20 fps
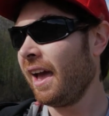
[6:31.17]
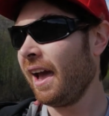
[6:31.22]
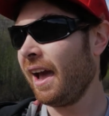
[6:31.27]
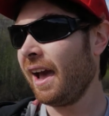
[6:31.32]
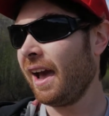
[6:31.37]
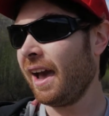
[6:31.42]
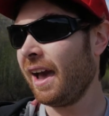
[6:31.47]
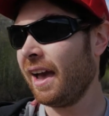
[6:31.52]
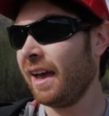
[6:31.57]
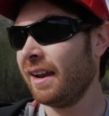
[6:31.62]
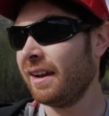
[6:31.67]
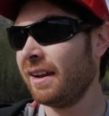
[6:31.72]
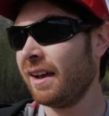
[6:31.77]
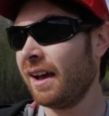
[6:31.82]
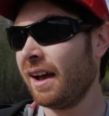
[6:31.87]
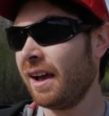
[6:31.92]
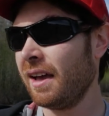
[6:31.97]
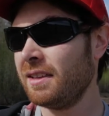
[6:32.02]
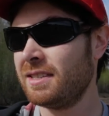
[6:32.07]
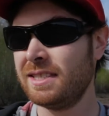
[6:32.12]
And
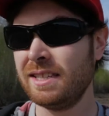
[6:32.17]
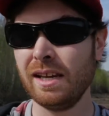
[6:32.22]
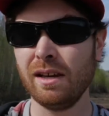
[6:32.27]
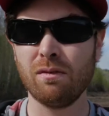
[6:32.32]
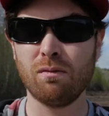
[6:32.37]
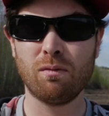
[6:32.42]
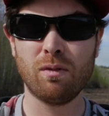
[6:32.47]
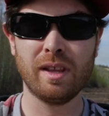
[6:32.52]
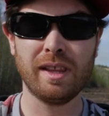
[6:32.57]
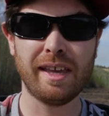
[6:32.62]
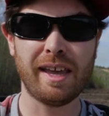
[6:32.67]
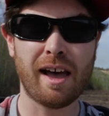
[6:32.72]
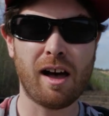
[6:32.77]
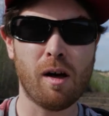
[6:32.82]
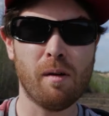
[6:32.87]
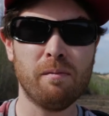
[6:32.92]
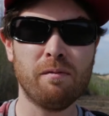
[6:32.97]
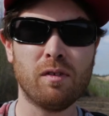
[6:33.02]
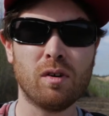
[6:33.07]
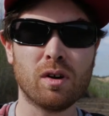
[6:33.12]
I see it really
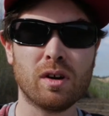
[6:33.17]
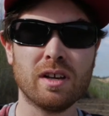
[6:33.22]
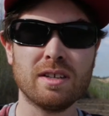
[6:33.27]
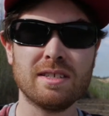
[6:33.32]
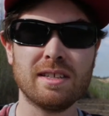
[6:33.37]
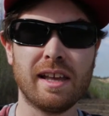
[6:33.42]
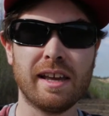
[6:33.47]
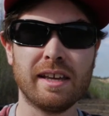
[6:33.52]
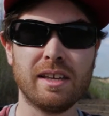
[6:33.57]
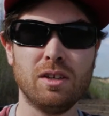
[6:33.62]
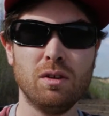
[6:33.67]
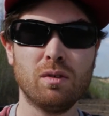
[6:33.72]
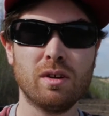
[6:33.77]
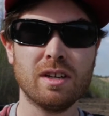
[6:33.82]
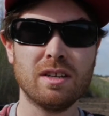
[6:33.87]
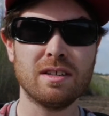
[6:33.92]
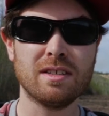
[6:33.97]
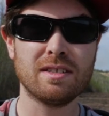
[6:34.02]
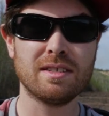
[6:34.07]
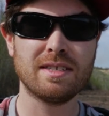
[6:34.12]
helpful because like you
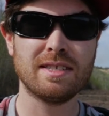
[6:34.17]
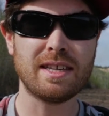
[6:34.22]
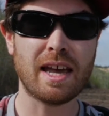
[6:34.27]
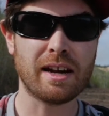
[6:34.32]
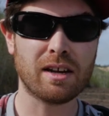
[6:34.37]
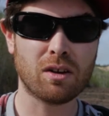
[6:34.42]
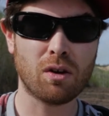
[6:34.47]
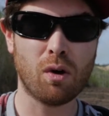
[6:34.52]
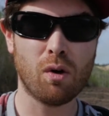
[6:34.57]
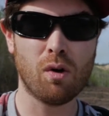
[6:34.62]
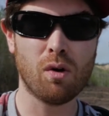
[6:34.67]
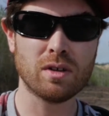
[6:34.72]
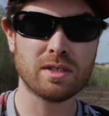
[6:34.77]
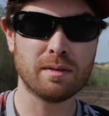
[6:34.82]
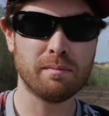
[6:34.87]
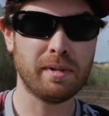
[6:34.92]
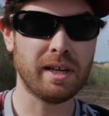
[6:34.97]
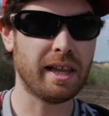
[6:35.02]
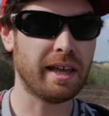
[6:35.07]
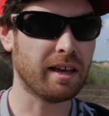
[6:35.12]
can set goals
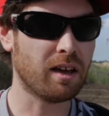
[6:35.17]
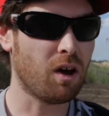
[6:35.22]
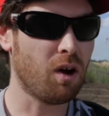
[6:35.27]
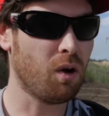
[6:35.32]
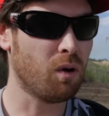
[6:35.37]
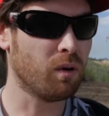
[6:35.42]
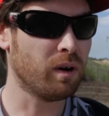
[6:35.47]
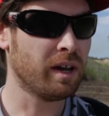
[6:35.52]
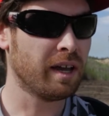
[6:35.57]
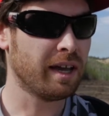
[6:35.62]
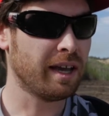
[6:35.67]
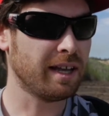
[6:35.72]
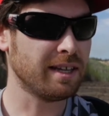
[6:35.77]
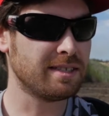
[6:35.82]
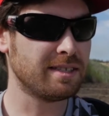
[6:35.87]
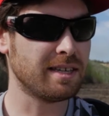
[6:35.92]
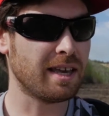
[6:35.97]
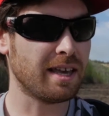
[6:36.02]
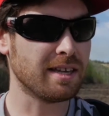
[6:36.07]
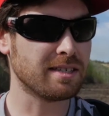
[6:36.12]
and be like, oh, it
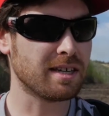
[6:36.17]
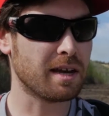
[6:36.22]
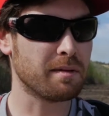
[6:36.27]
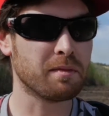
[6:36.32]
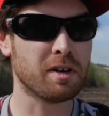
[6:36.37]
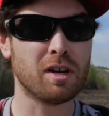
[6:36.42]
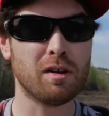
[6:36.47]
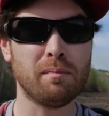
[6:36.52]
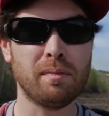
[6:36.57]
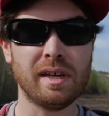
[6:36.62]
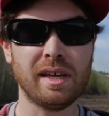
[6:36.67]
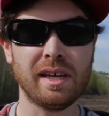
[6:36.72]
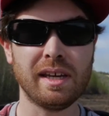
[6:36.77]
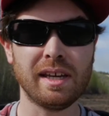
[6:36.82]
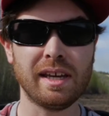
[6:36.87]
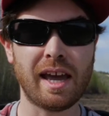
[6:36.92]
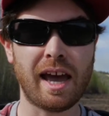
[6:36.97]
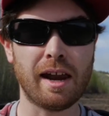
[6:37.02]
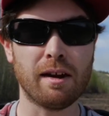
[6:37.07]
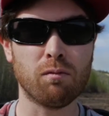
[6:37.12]
says I'm gonna
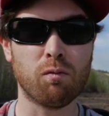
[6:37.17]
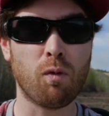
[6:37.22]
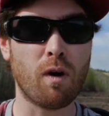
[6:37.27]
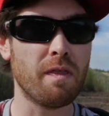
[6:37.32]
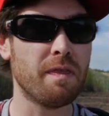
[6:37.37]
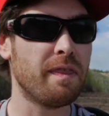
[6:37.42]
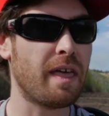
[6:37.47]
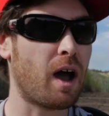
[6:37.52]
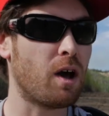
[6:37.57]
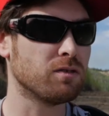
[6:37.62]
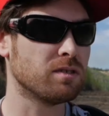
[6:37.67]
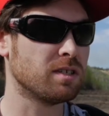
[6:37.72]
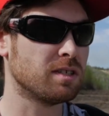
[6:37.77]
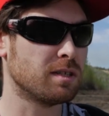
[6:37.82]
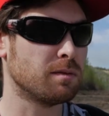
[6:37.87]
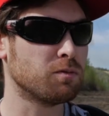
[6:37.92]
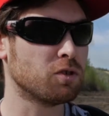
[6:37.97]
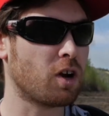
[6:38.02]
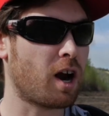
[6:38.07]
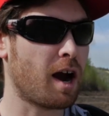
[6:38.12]
be at 1,000
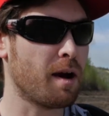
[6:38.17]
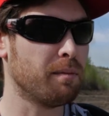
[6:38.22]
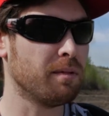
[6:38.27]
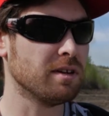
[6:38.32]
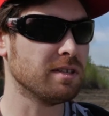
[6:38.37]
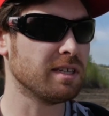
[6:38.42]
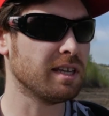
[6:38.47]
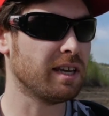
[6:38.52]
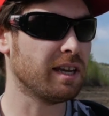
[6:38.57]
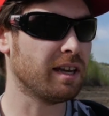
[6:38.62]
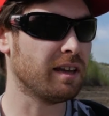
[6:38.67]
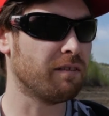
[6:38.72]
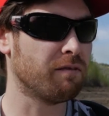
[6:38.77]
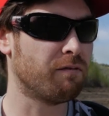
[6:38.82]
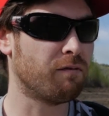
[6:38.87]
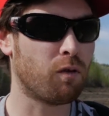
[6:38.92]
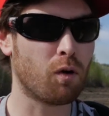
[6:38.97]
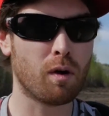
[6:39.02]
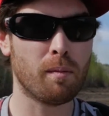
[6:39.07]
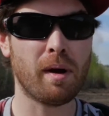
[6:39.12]
subscribers in
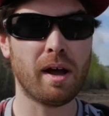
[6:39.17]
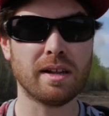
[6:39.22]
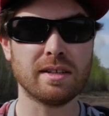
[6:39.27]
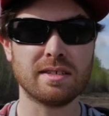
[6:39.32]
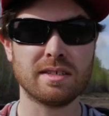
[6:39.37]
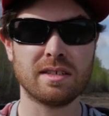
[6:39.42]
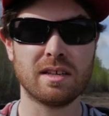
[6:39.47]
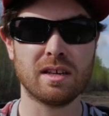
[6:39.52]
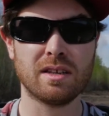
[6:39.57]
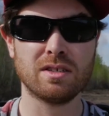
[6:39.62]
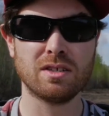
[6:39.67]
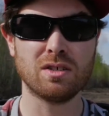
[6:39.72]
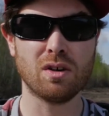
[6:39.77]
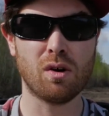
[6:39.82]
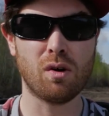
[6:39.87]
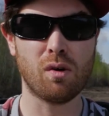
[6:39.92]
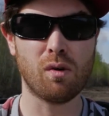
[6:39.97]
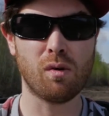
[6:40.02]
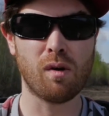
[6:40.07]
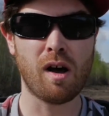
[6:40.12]
4 months.
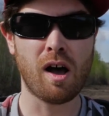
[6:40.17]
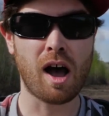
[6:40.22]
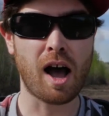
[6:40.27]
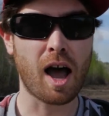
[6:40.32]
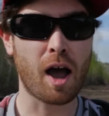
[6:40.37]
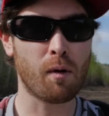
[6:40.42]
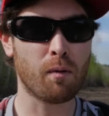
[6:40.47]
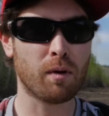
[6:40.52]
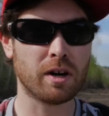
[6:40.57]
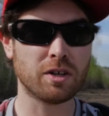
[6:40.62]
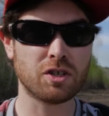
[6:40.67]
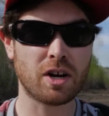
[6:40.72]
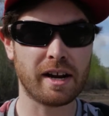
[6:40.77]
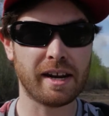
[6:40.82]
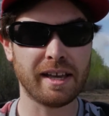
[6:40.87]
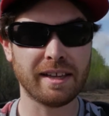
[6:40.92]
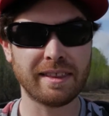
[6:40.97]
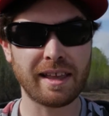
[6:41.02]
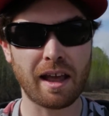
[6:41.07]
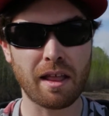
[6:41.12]
So I wanna try to
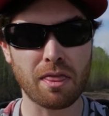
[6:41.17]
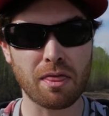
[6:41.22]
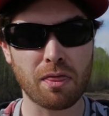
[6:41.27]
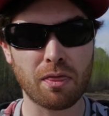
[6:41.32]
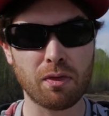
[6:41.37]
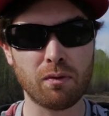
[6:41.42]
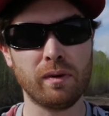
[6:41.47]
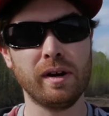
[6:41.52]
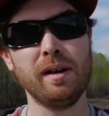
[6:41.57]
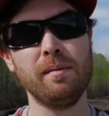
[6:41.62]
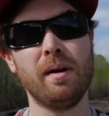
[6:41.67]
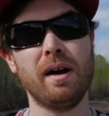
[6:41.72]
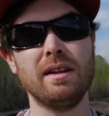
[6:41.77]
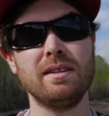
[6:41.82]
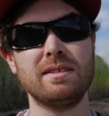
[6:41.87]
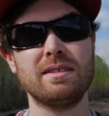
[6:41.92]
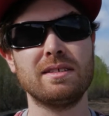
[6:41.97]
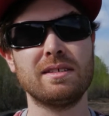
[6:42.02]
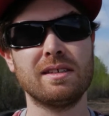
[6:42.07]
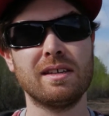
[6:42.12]
hit that in 3
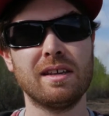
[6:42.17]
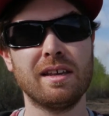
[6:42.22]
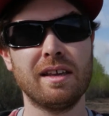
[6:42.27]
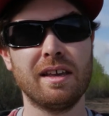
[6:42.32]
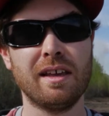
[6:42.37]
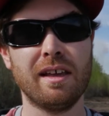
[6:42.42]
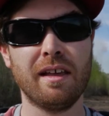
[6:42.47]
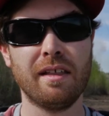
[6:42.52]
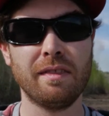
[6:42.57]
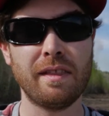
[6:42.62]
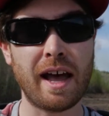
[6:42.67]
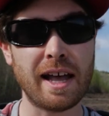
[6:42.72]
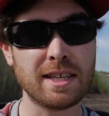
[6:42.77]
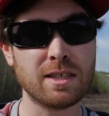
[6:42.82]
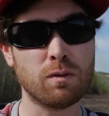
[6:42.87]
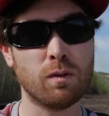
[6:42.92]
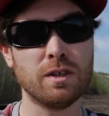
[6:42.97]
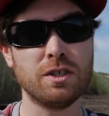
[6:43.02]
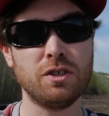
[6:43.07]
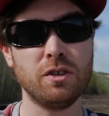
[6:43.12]
months. That's
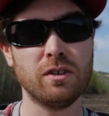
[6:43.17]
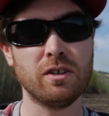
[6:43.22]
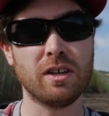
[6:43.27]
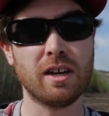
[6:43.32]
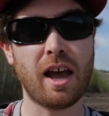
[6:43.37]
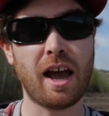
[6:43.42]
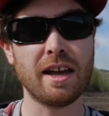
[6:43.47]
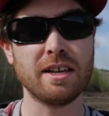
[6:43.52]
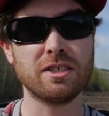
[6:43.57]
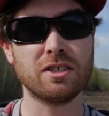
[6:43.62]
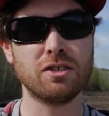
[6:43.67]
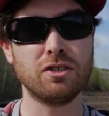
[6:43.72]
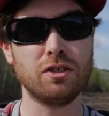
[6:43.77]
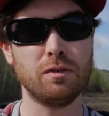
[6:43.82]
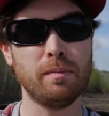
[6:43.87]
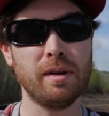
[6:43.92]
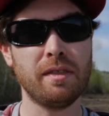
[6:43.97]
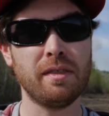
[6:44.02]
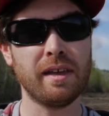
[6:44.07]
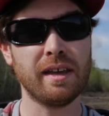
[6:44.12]
what you guys should
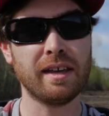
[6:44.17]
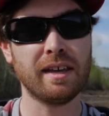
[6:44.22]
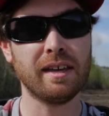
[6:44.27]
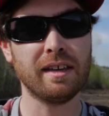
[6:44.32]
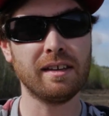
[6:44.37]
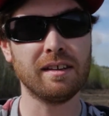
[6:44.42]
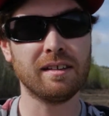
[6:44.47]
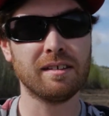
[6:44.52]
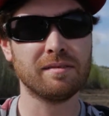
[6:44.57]
be thinking.